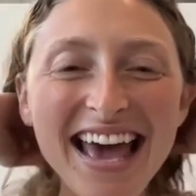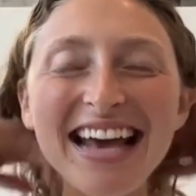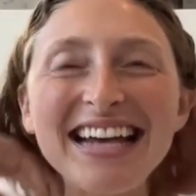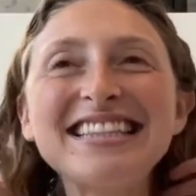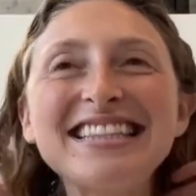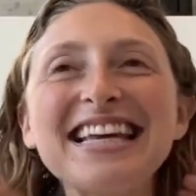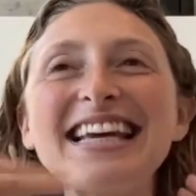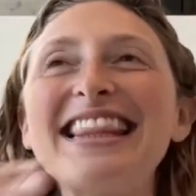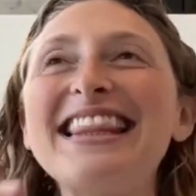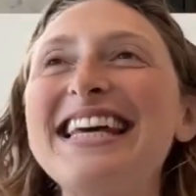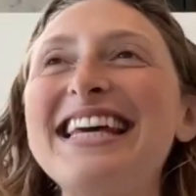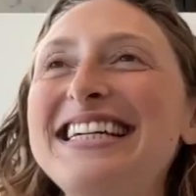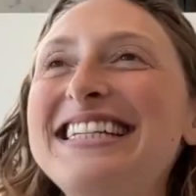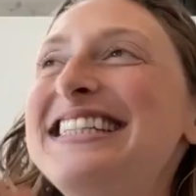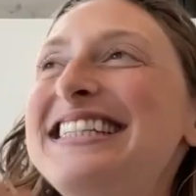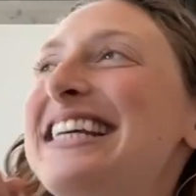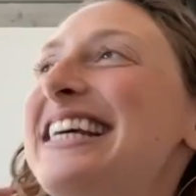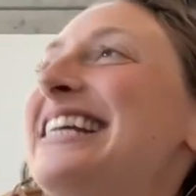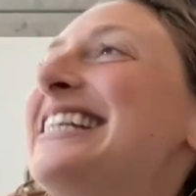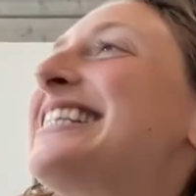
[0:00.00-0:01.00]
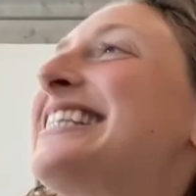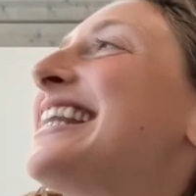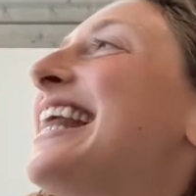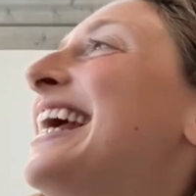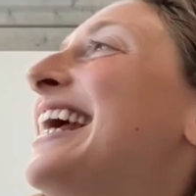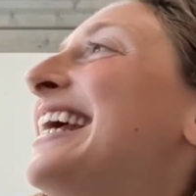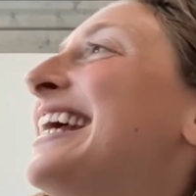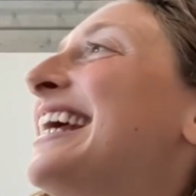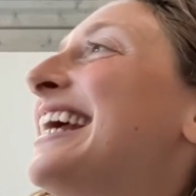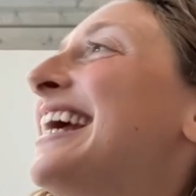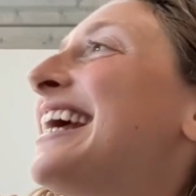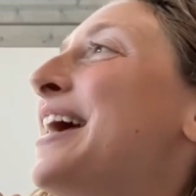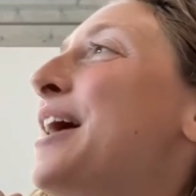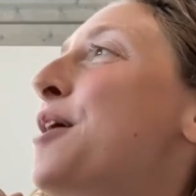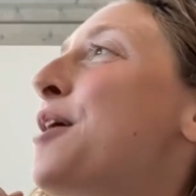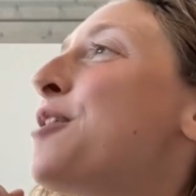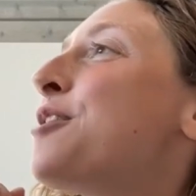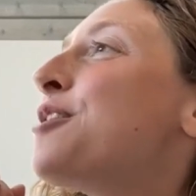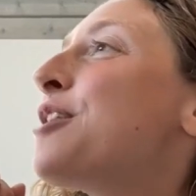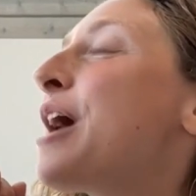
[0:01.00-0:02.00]
It's like this. It's like,
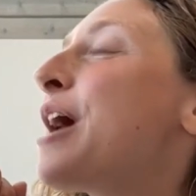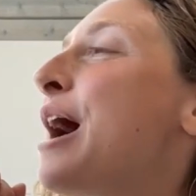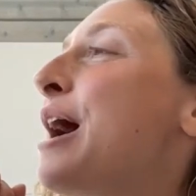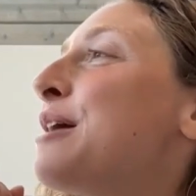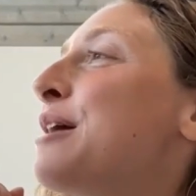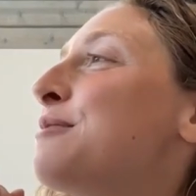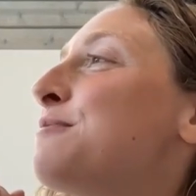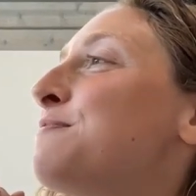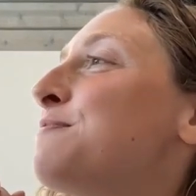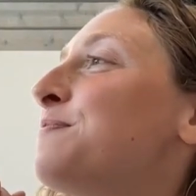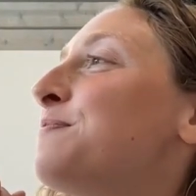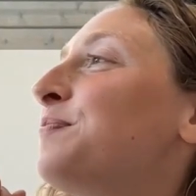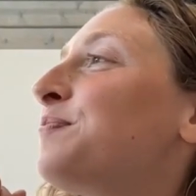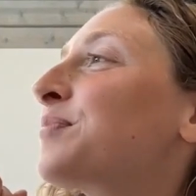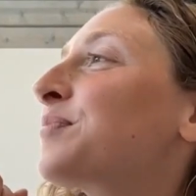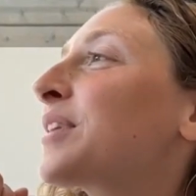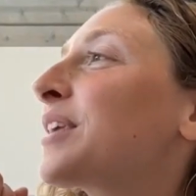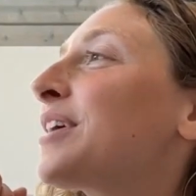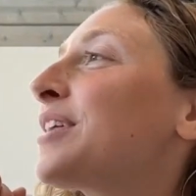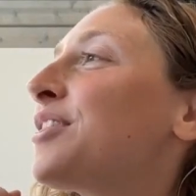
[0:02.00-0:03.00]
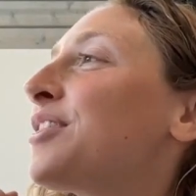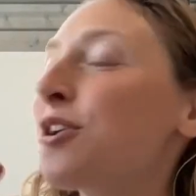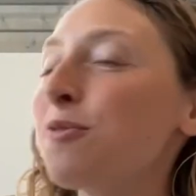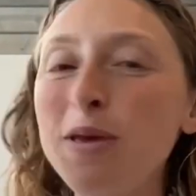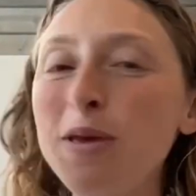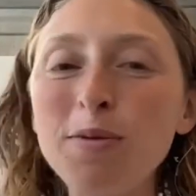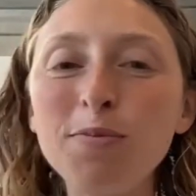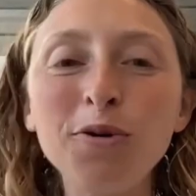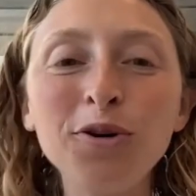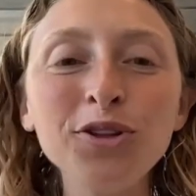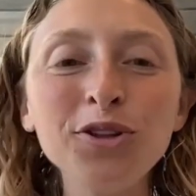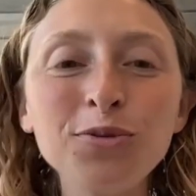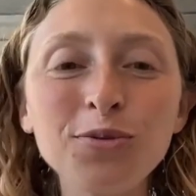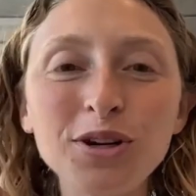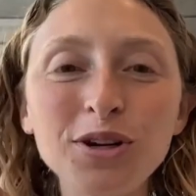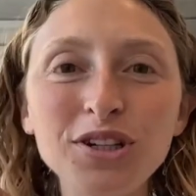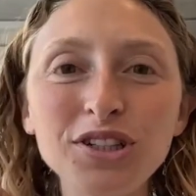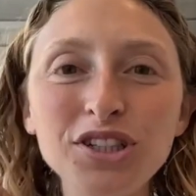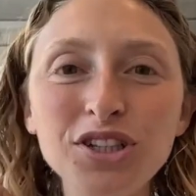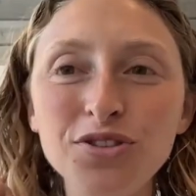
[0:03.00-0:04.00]
there are people in the
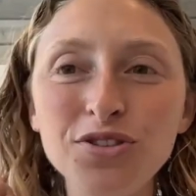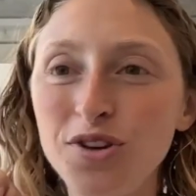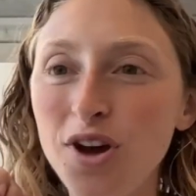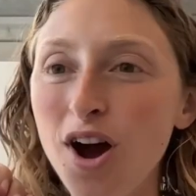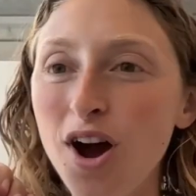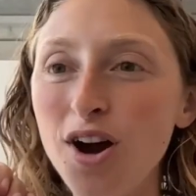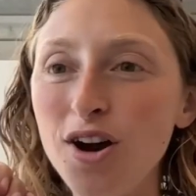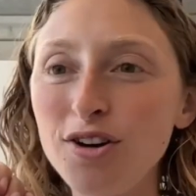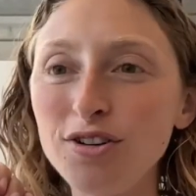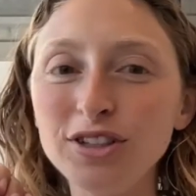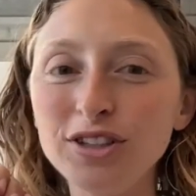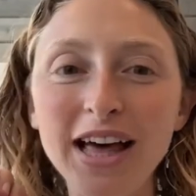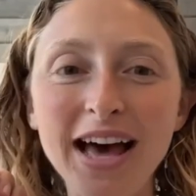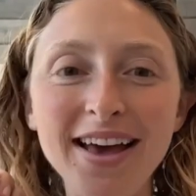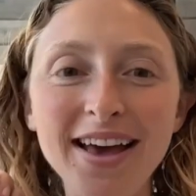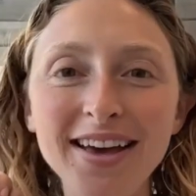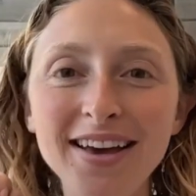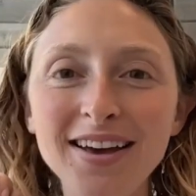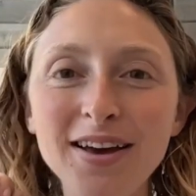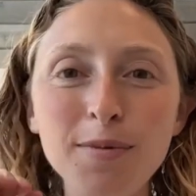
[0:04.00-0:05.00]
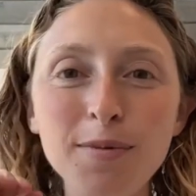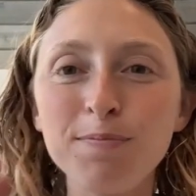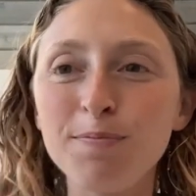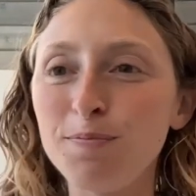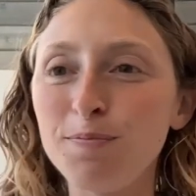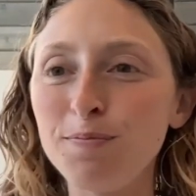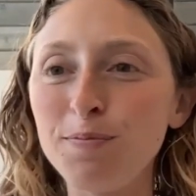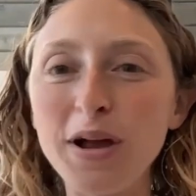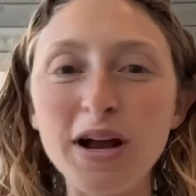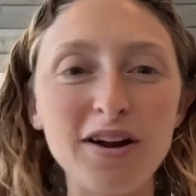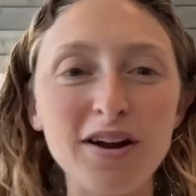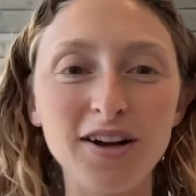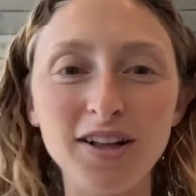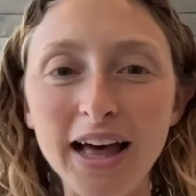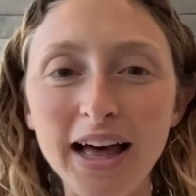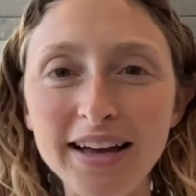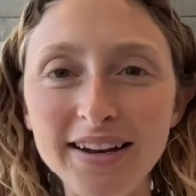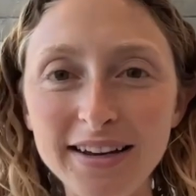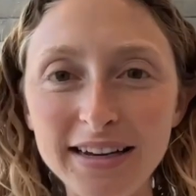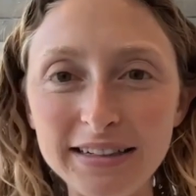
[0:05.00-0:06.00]
world who go like
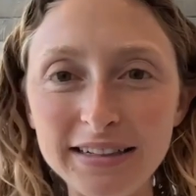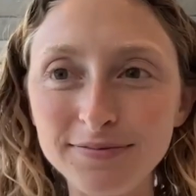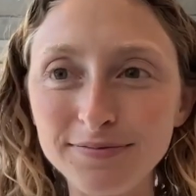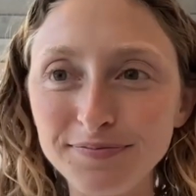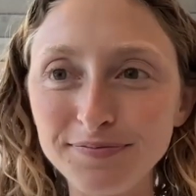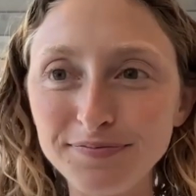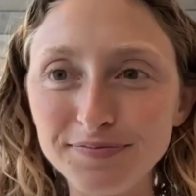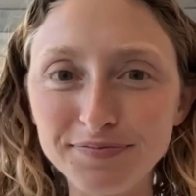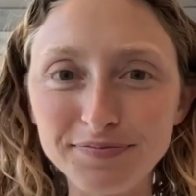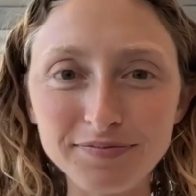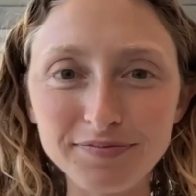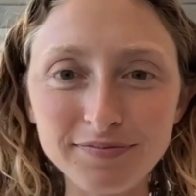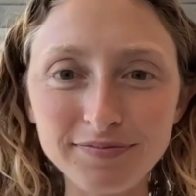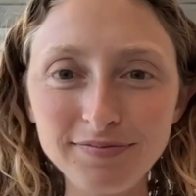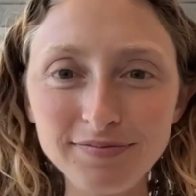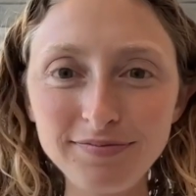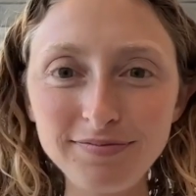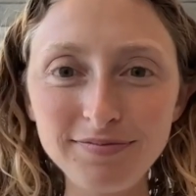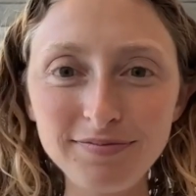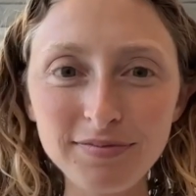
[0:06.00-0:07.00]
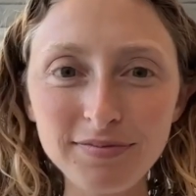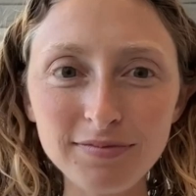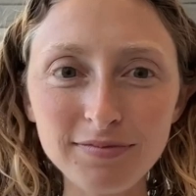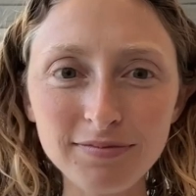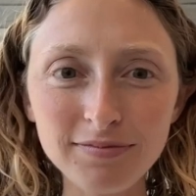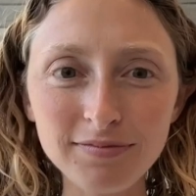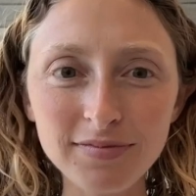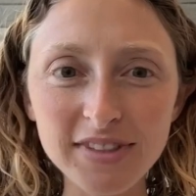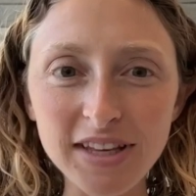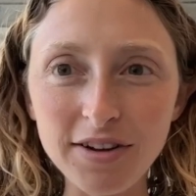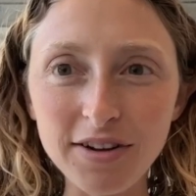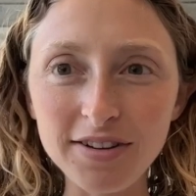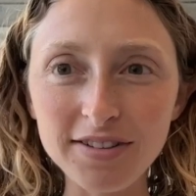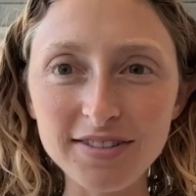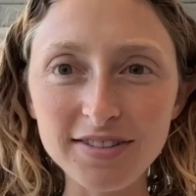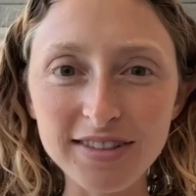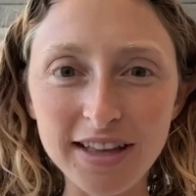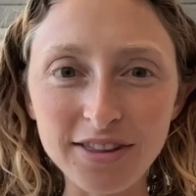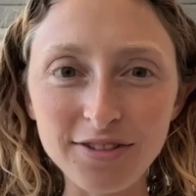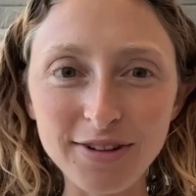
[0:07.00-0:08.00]
paragliding. Is
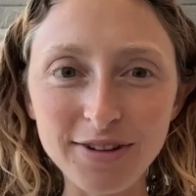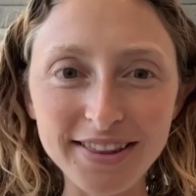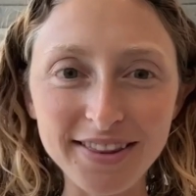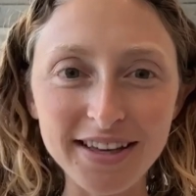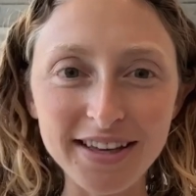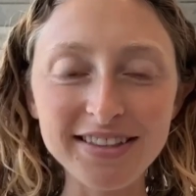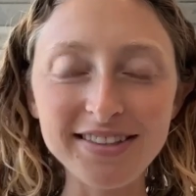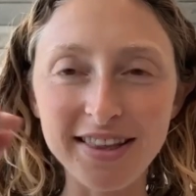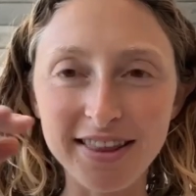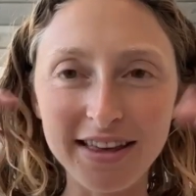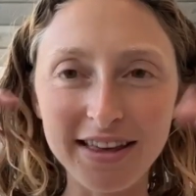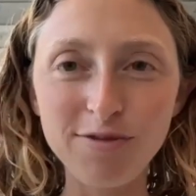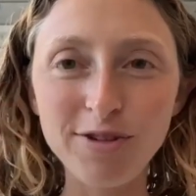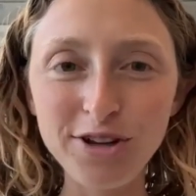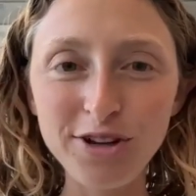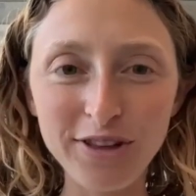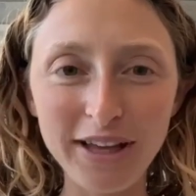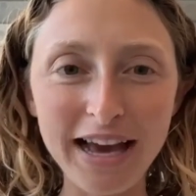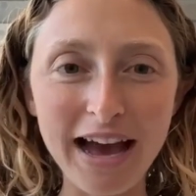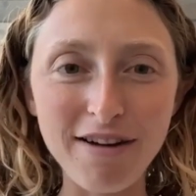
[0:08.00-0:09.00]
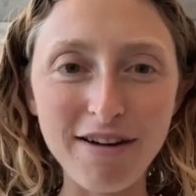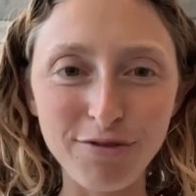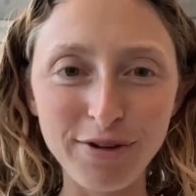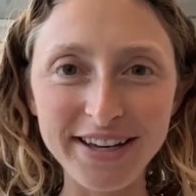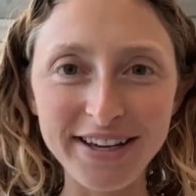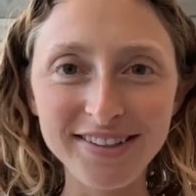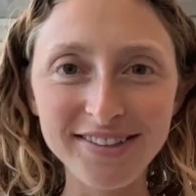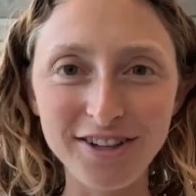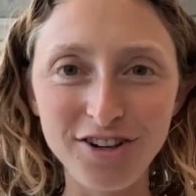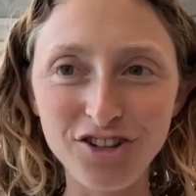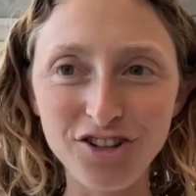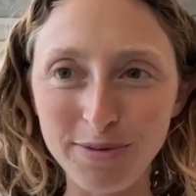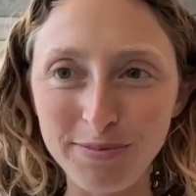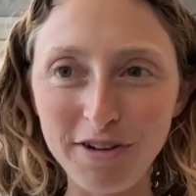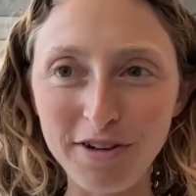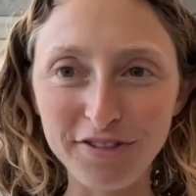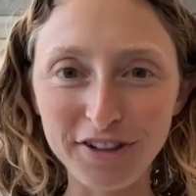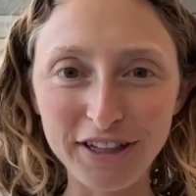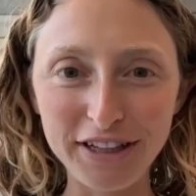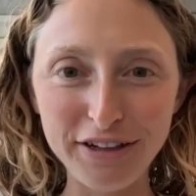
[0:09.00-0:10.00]
that the right? It's the thing where you like have wings and you jump
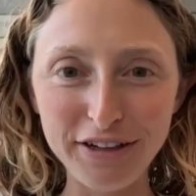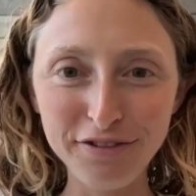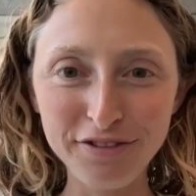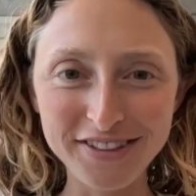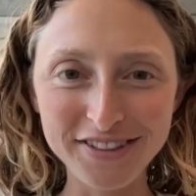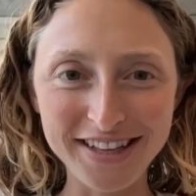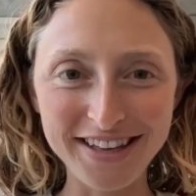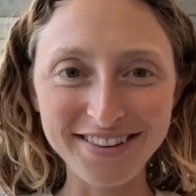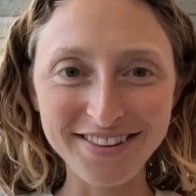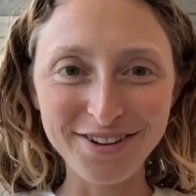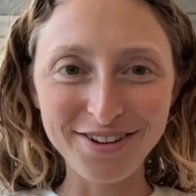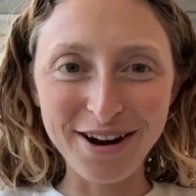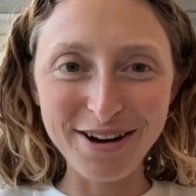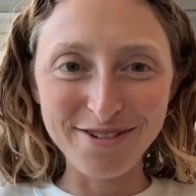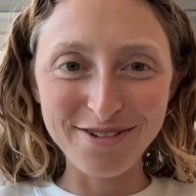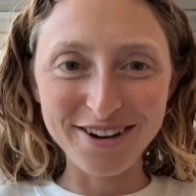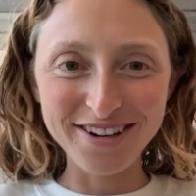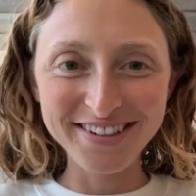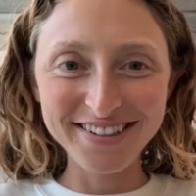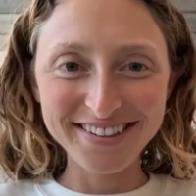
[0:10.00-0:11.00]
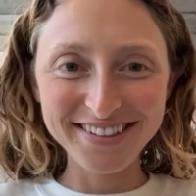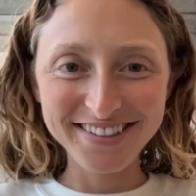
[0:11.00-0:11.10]
off a cliff. Is that the right word?